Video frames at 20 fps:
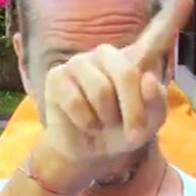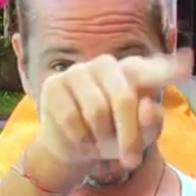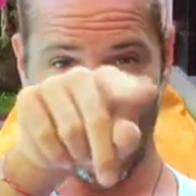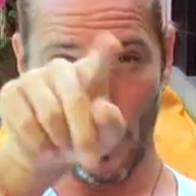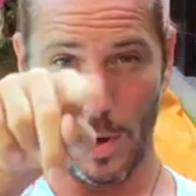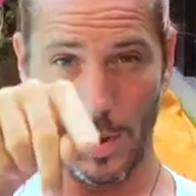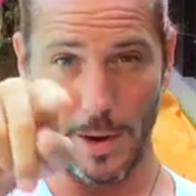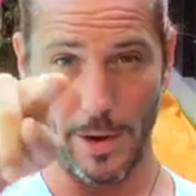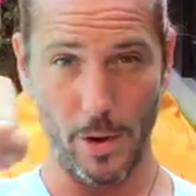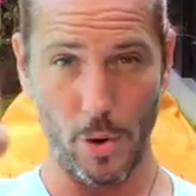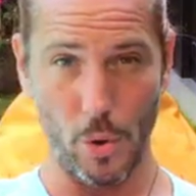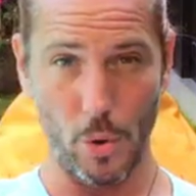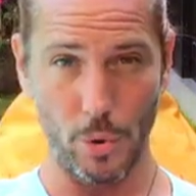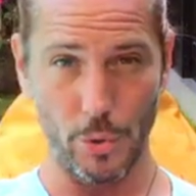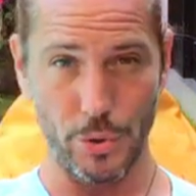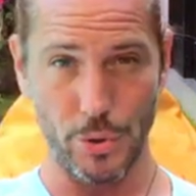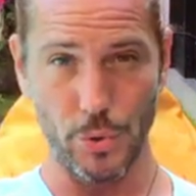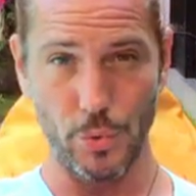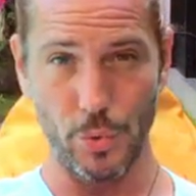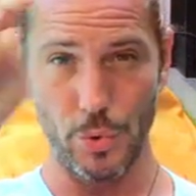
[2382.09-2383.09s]

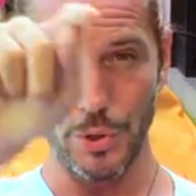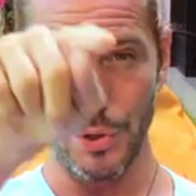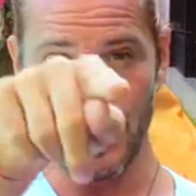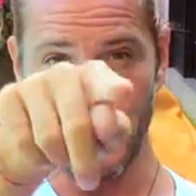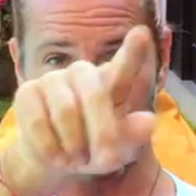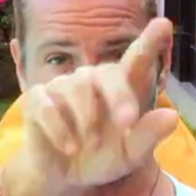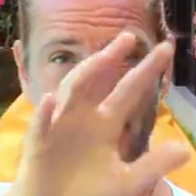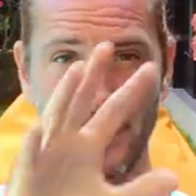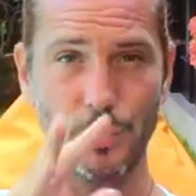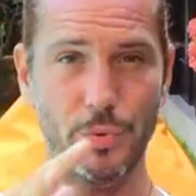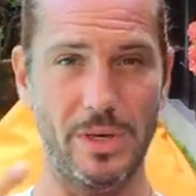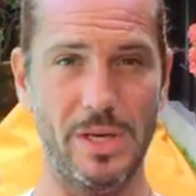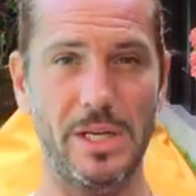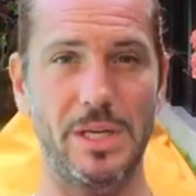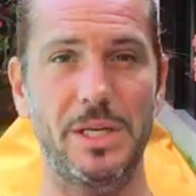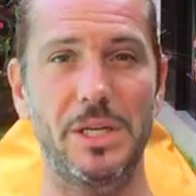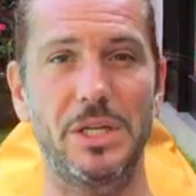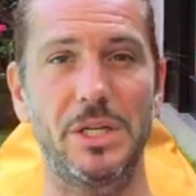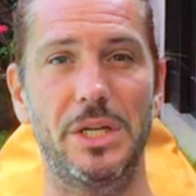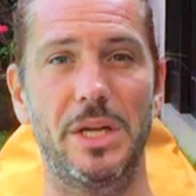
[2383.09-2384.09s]
Y-O-U,
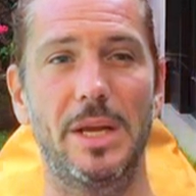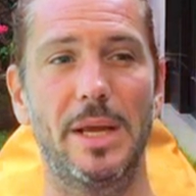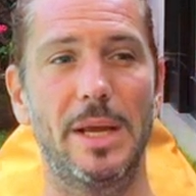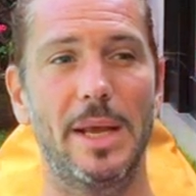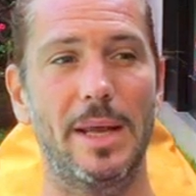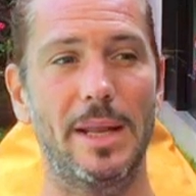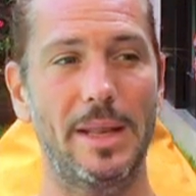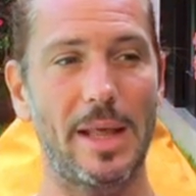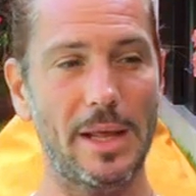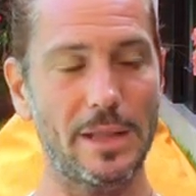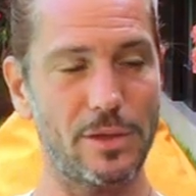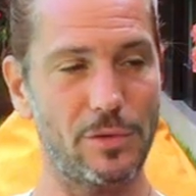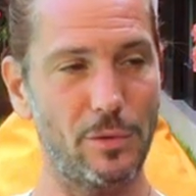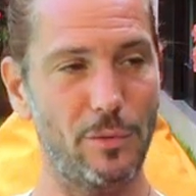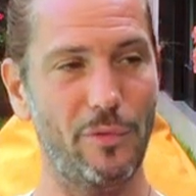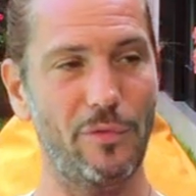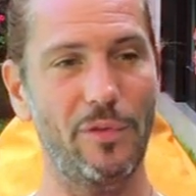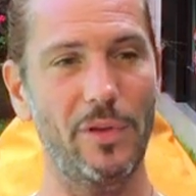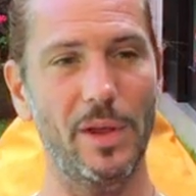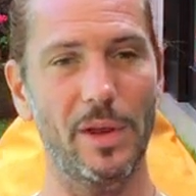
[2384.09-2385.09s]
unity that
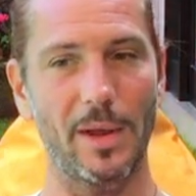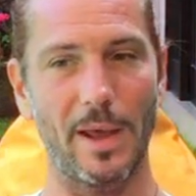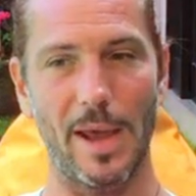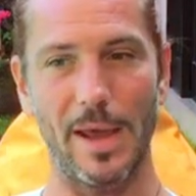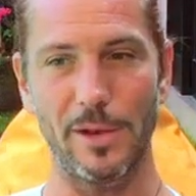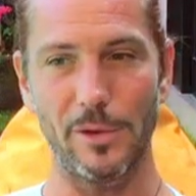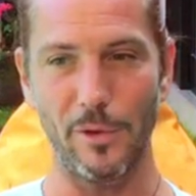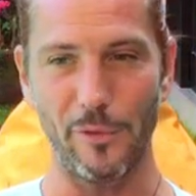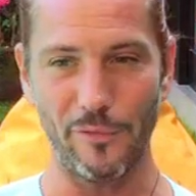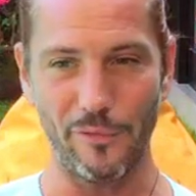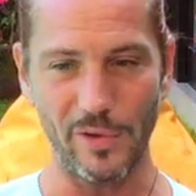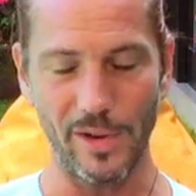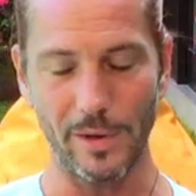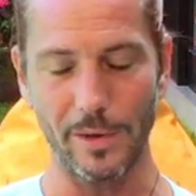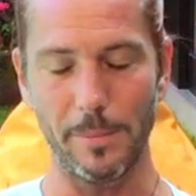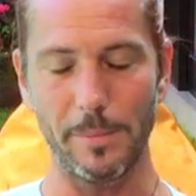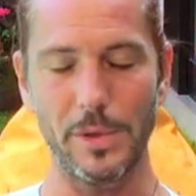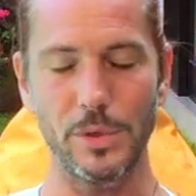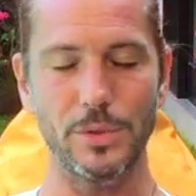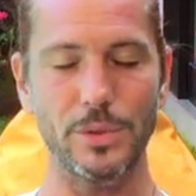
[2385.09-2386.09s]
you feel, and you
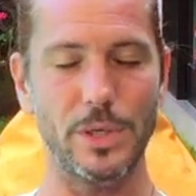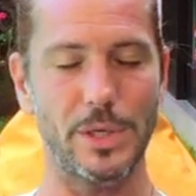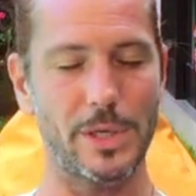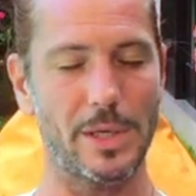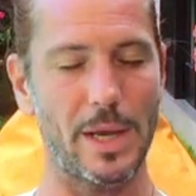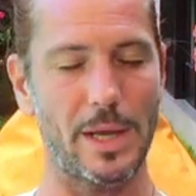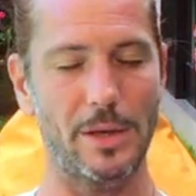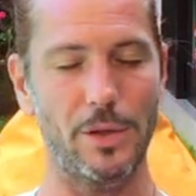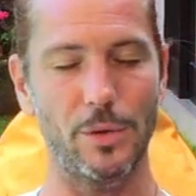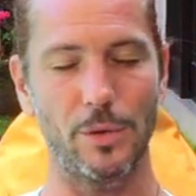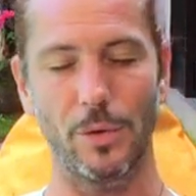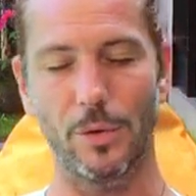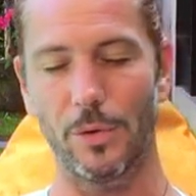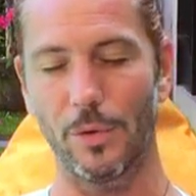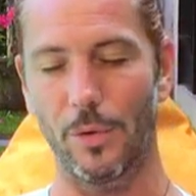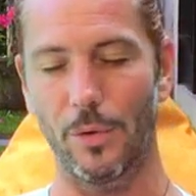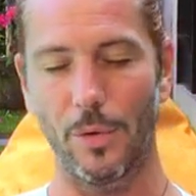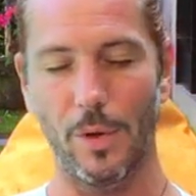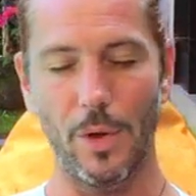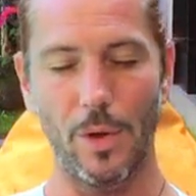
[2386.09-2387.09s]
feel the music and you don't
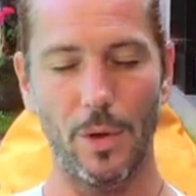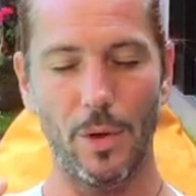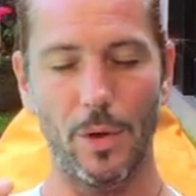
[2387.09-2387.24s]
know